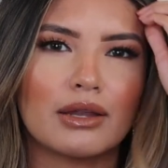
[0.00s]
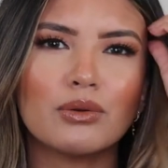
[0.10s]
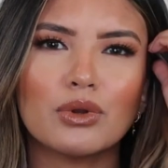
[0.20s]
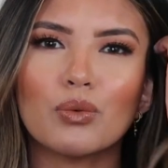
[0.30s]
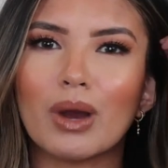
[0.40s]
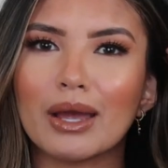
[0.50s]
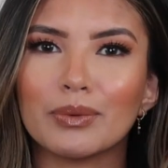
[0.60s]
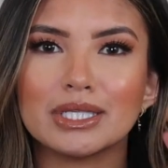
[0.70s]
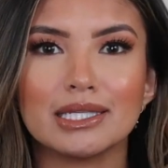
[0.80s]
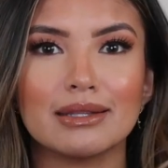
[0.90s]
don't know why
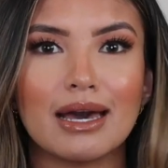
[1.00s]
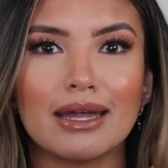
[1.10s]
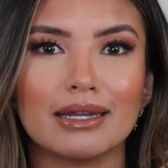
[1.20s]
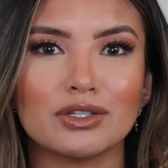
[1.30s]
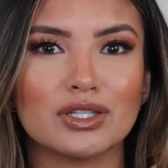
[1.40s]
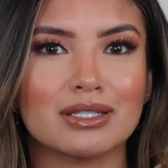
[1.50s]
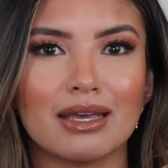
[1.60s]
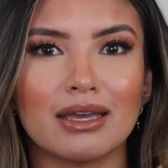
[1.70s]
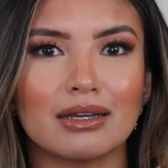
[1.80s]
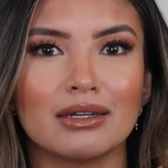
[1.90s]
we did that. It just
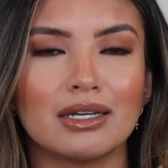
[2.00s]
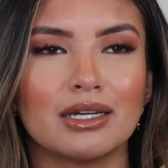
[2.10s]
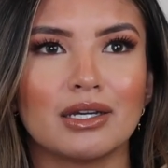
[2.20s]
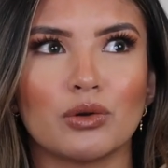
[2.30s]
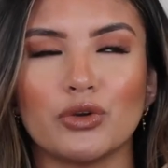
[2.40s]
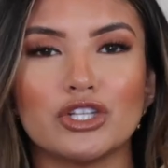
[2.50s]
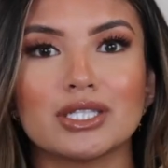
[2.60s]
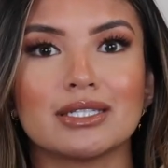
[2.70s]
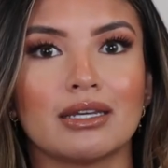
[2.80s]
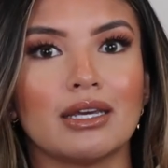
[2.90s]
like, we
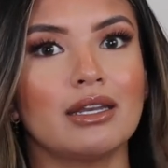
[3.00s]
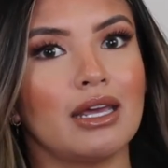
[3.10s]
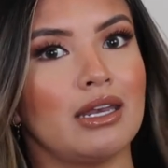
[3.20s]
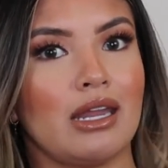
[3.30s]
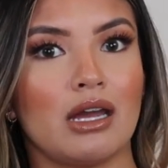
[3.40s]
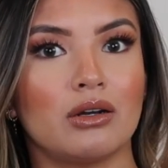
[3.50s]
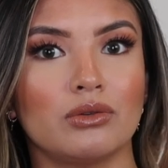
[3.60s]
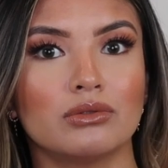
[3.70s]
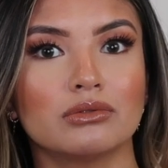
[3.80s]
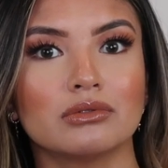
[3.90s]
just did, and
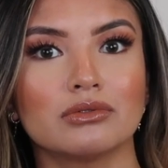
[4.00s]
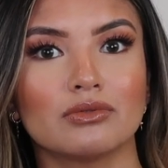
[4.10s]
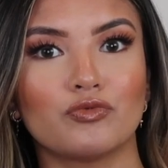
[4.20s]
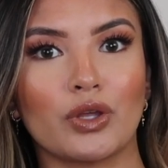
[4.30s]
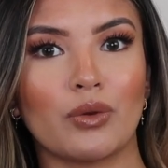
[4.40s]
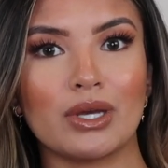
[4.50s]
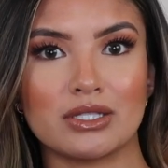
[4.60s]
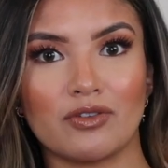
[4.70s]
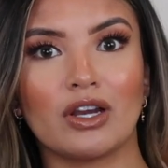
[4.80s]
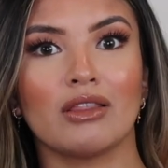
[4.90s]
now for the
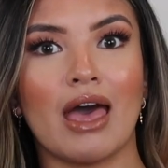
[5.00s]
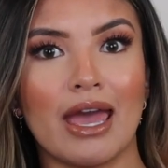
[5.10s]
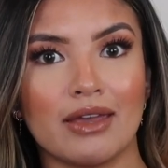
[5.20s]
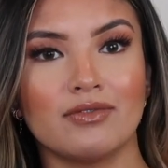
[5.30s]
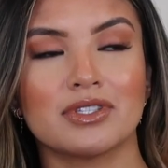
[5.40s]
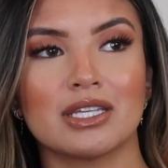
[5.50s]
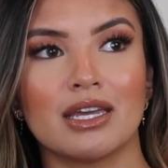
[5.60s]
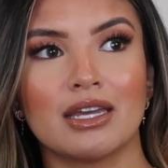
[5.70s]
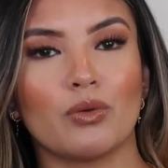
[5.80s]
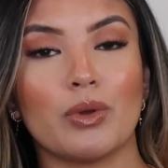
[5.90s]
rest of our lives,
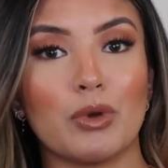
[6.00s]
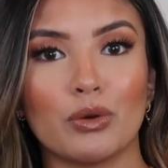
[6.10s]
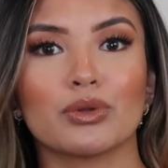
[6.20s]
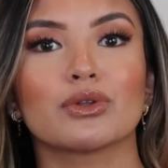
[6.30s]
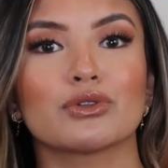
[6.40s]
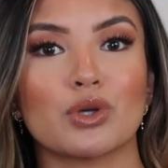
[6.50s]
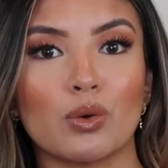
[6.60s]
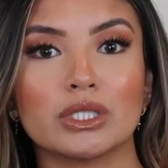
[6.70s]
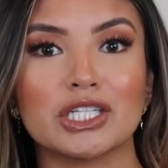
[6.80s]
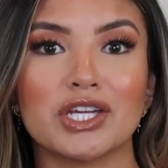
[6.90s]
we both
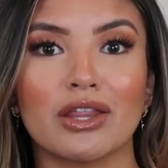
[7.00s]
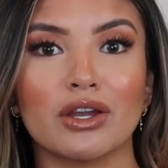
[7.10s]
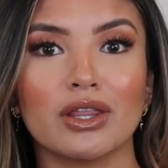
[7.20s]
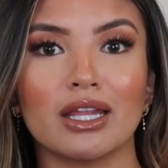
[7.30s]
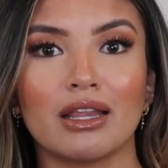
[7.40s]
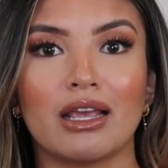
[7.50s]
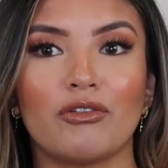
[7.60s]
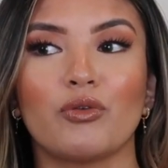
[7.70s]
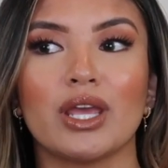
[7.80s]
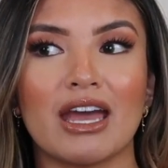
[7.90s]
told each other that like
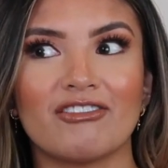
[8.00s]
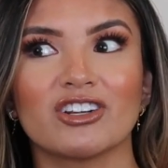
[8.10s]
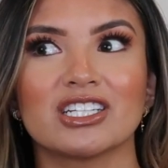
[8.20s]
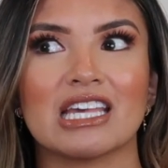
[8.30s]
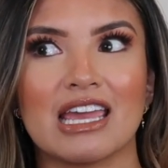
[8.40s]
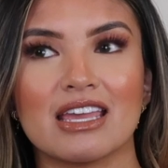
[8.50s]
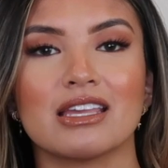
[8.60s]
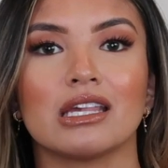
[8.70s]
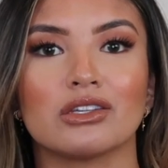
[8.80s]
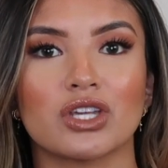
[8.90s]
if we ever
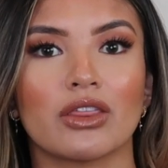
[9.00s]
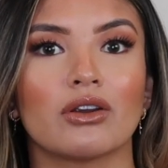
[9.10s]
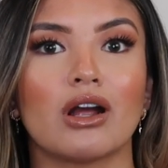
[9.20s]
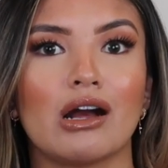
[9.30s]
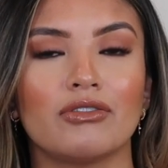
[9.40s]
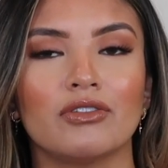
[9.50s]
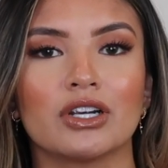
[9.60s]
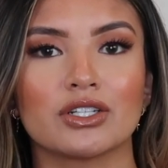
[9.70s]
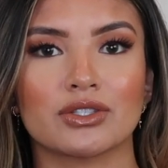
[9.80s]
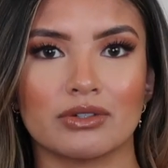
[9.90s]
take each other off of
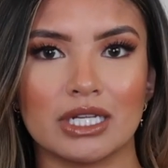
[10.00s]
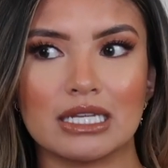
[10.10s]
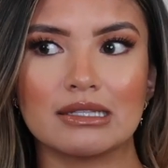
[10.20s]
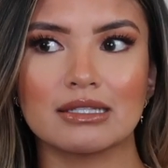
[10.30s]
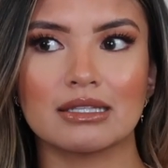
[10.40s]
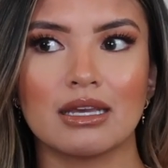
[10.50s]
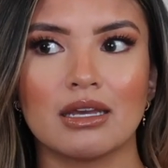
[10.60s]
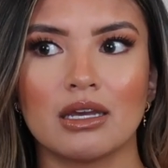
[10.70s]
our screens,